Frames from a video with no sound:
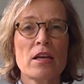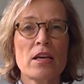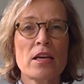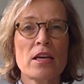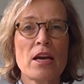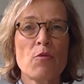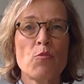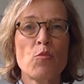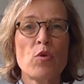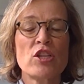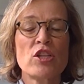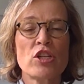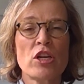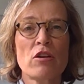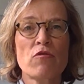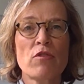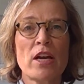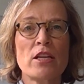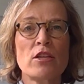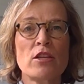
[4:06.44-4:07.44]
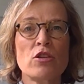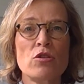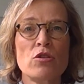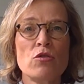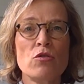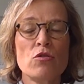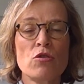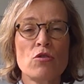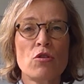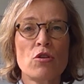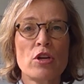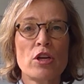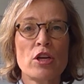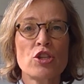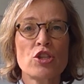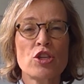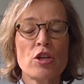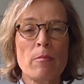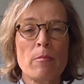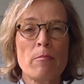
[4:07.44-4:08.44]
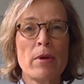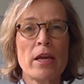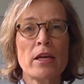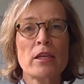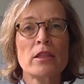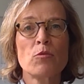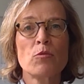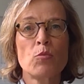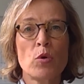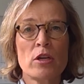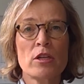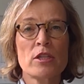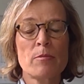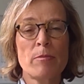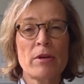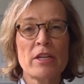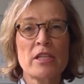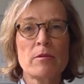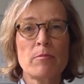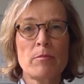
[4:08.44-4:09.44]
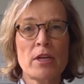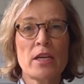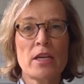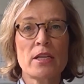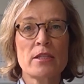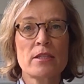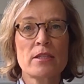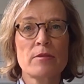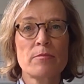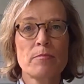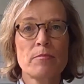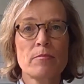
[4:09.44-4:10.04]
can we generate new knowledge and make the world a better place.